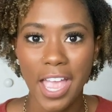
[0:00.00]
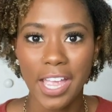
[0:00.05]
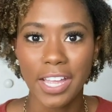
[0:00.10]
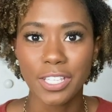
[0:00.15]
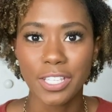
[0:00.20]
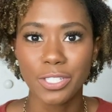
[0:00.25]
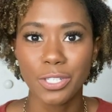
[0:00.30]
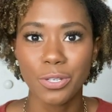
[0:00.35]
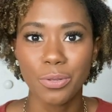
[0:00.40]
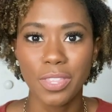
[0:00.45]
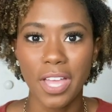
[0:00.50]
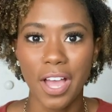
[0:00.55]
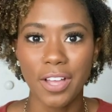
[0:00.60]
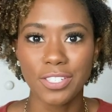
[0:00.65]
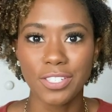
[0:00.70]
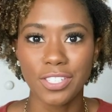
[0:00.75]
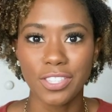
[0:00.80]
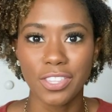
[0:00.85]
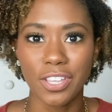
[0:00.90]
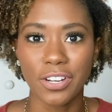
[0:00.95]
In
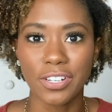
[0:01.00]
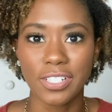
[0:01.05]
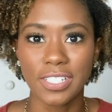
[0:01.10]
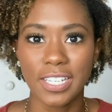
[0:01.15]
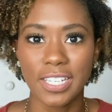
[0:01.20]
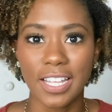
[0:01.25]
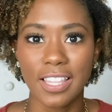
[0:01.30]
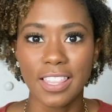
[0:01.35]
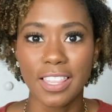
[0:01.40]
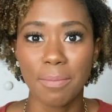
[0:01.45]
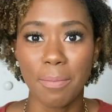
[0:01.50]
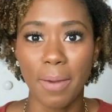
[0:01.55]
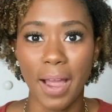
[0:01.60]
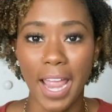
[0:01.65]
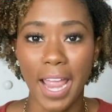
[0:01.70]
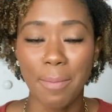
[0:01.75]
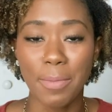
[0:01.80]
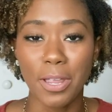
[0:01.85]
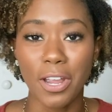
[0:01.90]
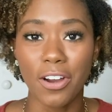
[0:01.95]
2013, the
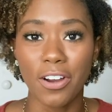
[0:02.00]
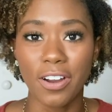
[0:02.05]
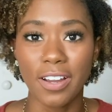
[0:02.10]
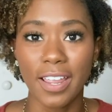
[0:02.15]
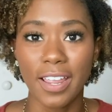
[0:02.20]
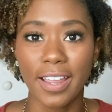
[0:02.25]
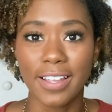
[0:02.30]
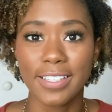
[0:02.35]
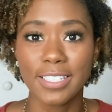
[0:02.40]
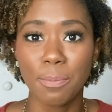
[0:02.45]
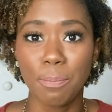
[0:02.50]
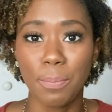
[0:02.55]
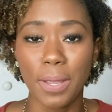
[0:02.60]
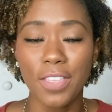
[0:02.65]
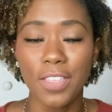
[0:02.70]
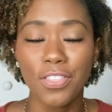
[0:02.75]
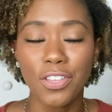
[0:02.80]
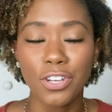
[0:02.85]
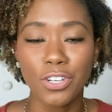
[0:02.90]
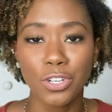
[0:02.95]
Miami Hurricanes
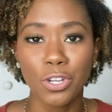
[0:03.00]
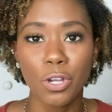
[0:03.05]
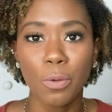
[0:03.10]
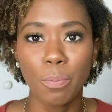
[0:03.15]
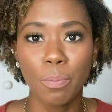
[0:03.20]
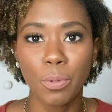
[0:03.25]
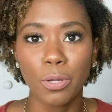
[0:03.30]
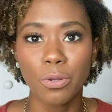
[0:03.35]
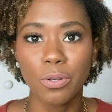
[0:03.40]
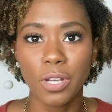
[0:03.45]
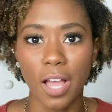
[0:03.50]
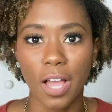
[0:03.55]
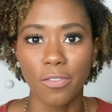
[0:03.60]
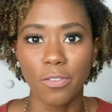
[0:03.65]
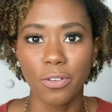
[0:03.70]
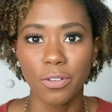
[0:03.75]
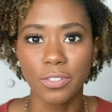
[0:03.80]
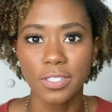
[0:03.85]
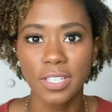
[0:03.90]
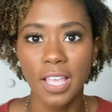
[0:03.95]
beat the Duke Blue
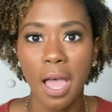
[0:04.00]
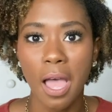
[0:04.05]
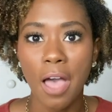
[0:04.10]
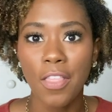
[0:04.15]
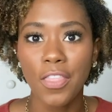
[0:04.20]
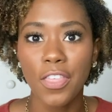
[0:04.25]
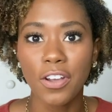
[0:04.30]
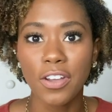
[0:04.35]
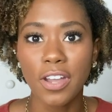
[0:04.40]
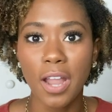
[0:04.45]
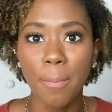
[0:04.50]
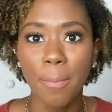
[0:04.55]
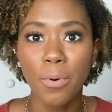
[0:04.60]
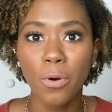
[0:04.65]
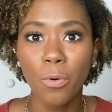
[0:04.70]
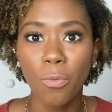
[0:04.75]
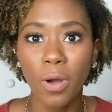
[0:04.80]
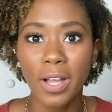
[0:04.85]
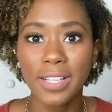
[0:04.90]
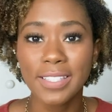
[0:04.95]
Devils, the number
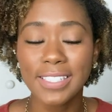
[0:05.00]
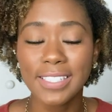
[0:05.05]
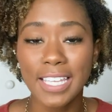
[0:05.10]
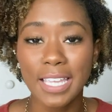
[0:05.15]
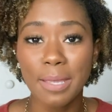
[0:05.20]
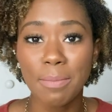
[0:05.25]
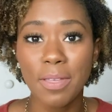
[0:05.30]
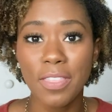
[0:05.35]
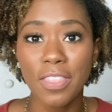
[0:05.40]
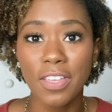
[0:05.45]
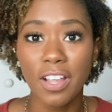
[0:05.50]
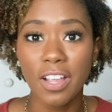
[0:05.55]
one team in the